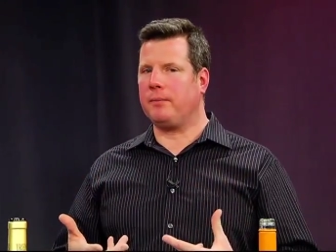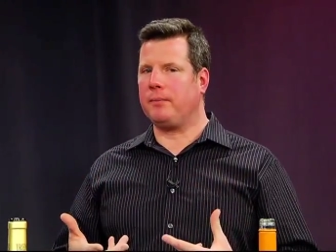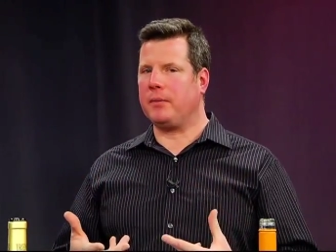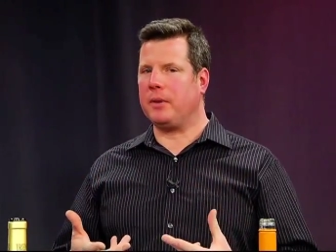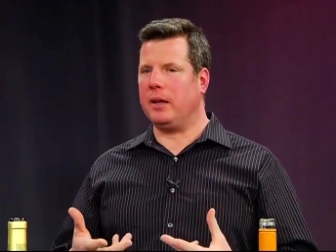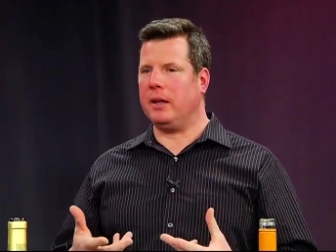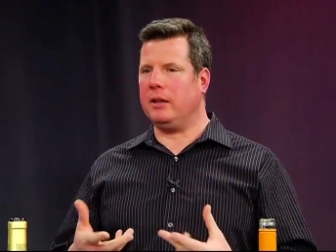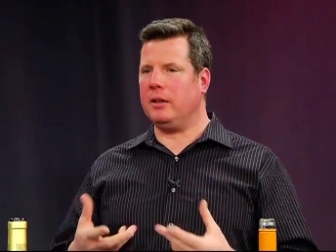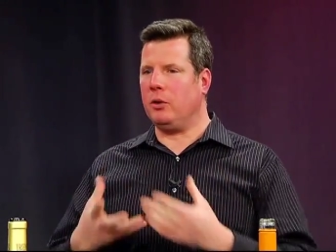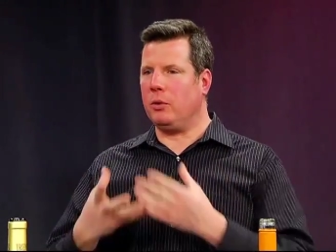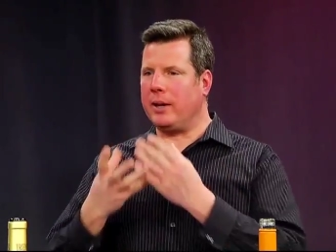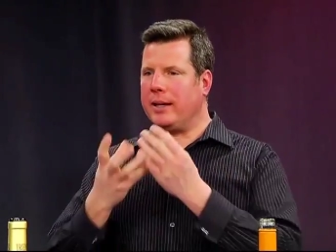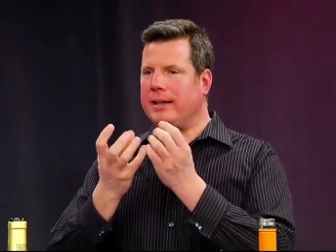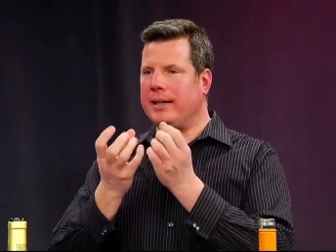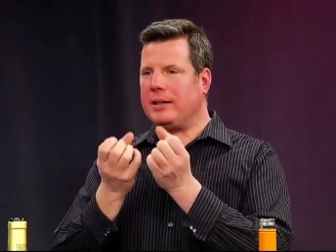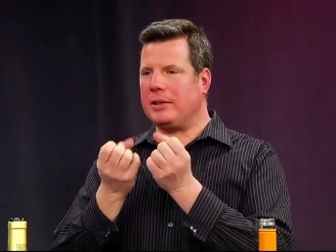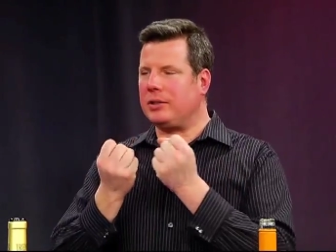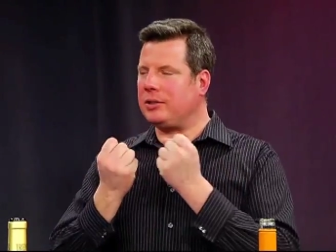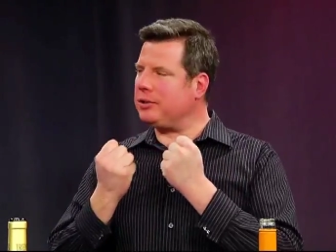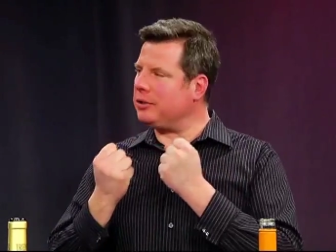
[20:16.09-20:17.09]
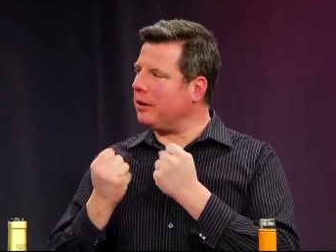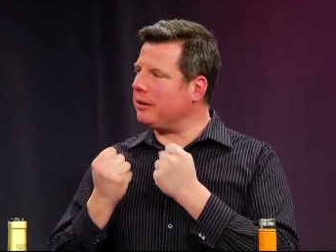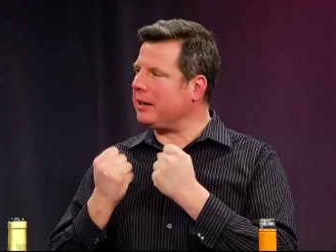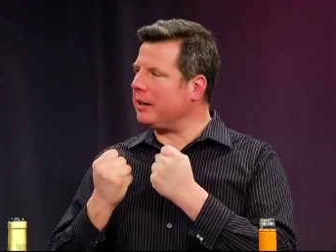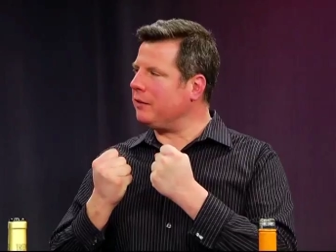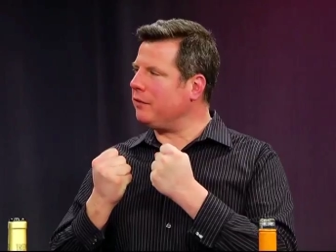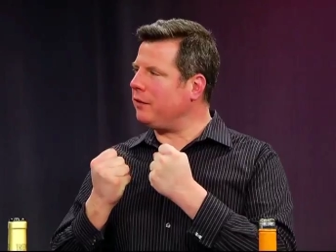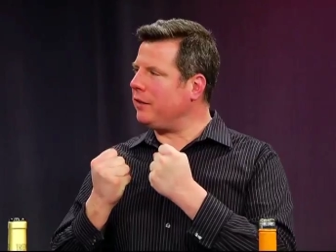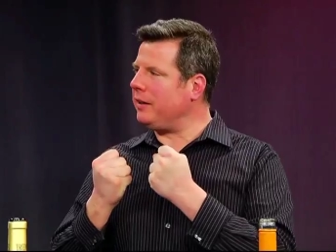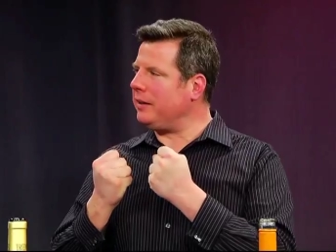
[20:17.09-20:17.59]
It, you get that
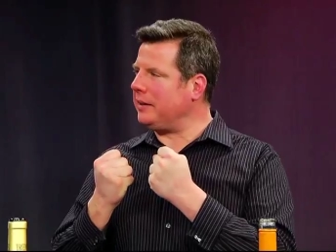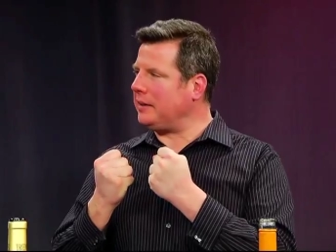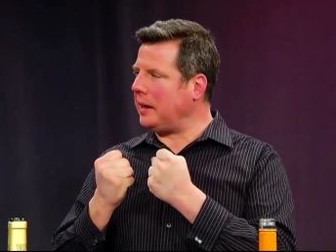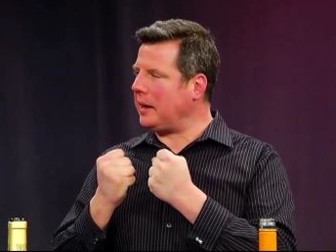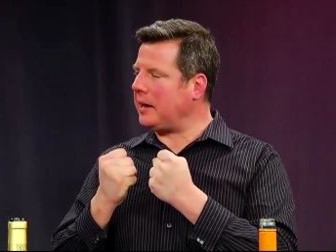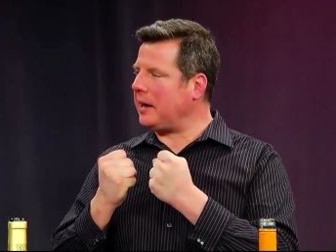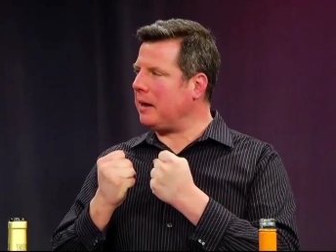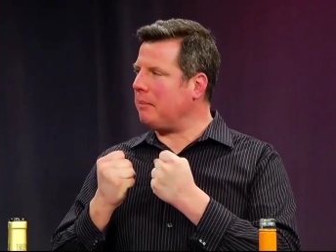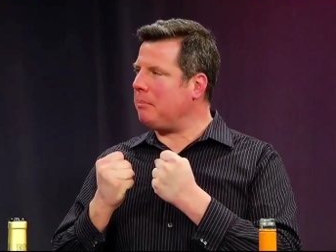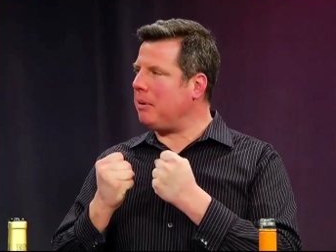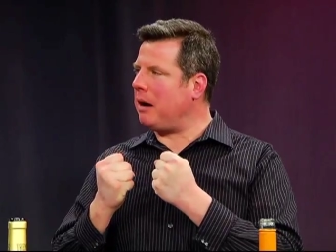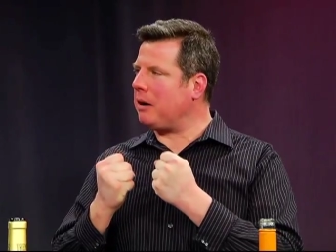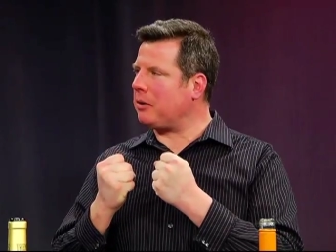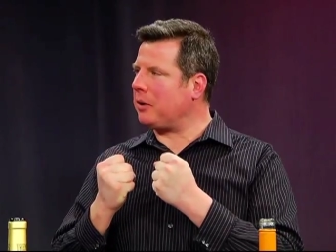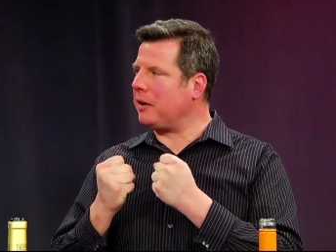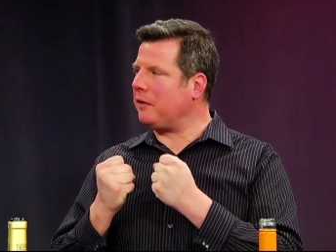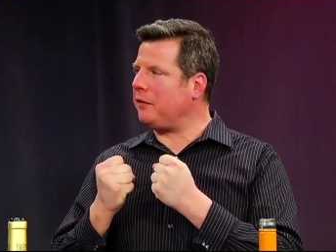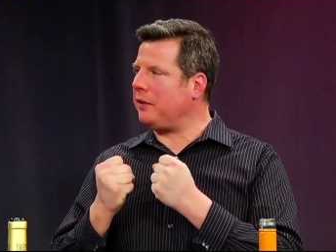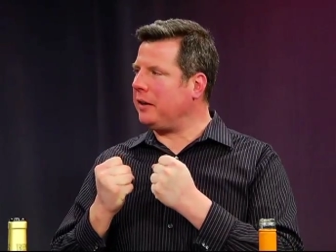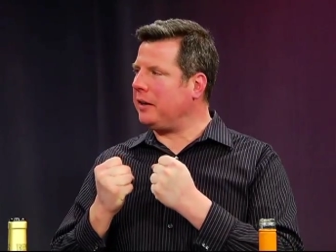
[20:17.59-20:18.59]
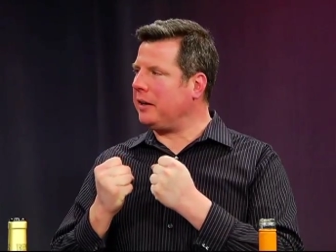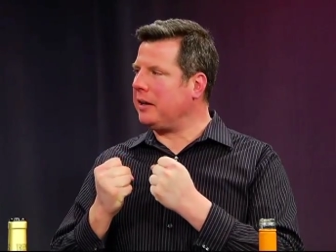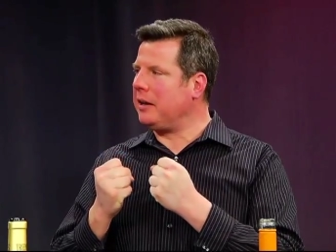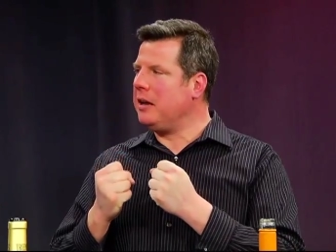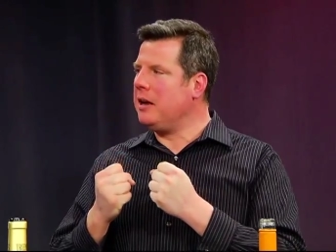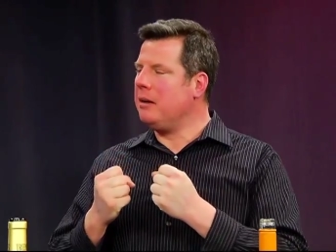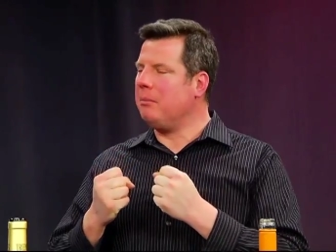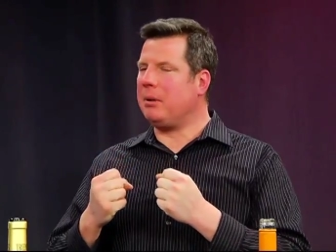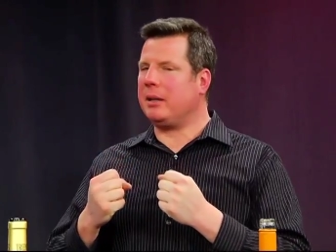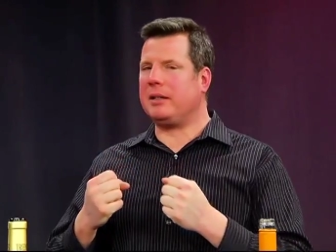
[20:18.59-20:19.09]
sucking feeling. That I'm getting that right feeling, now.
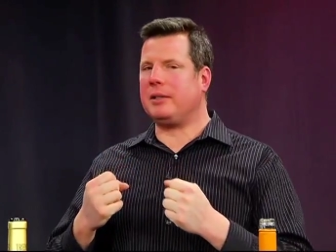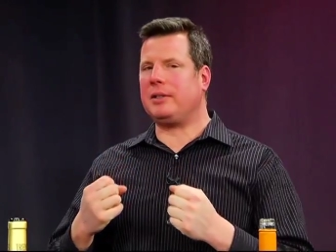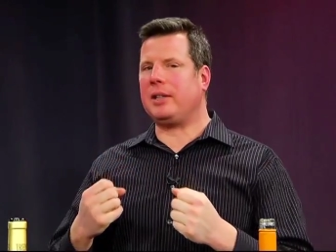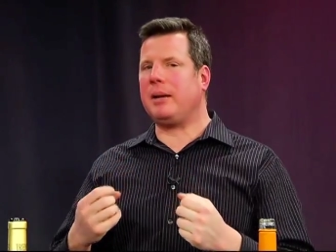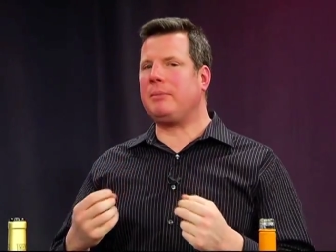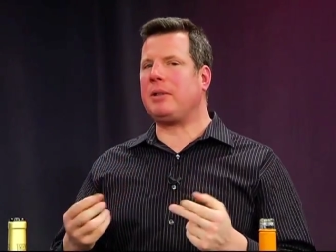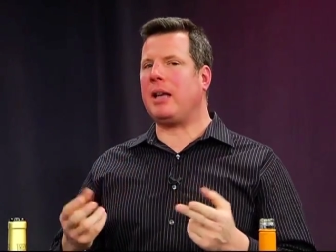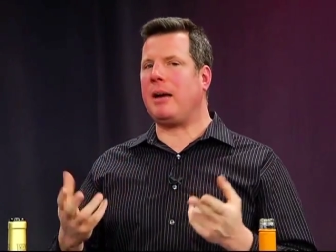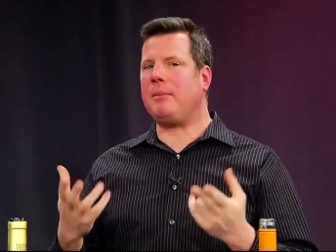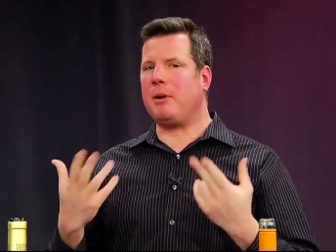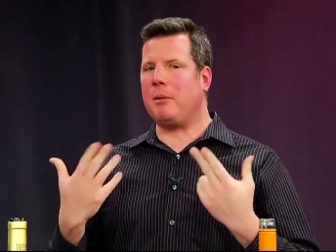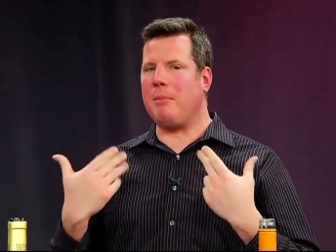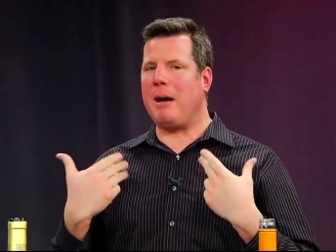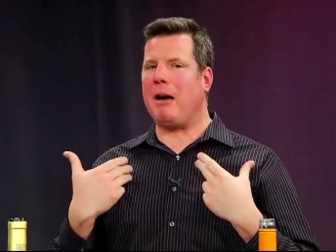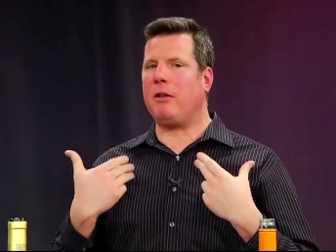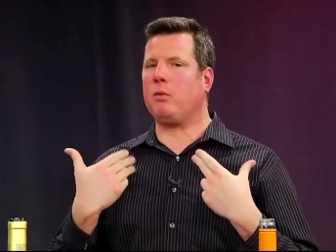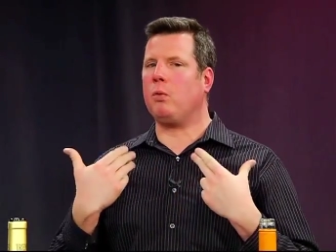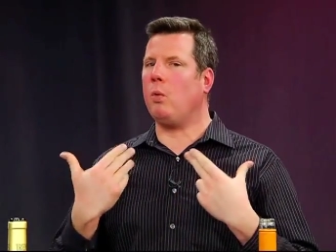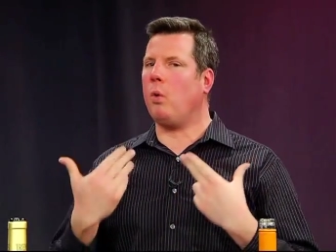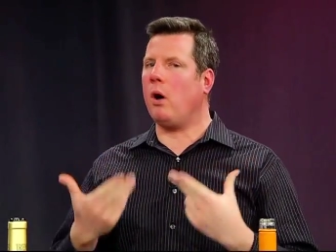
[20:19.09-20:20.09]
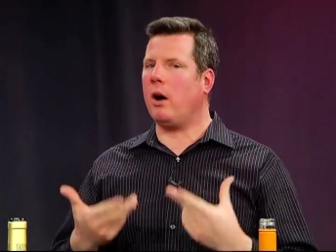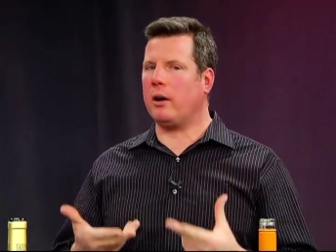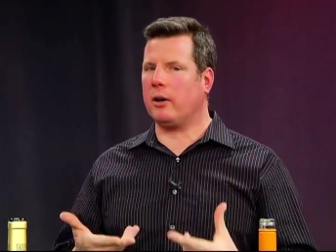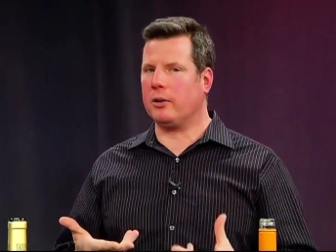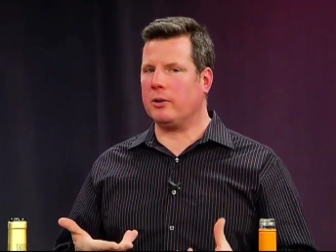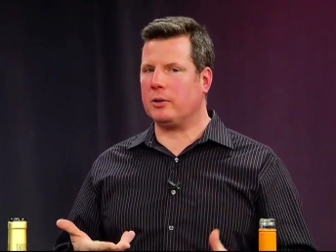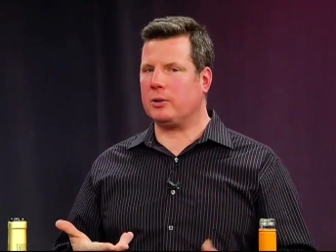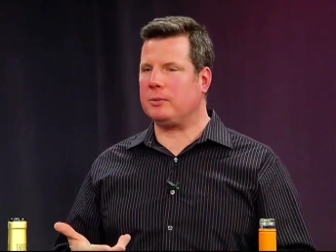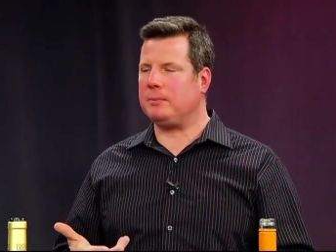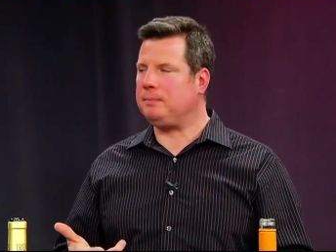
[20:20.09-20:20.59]
Actually. But at the same time, your mouth
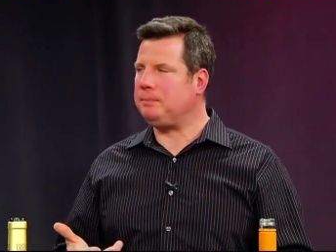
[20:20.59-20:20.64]
waters,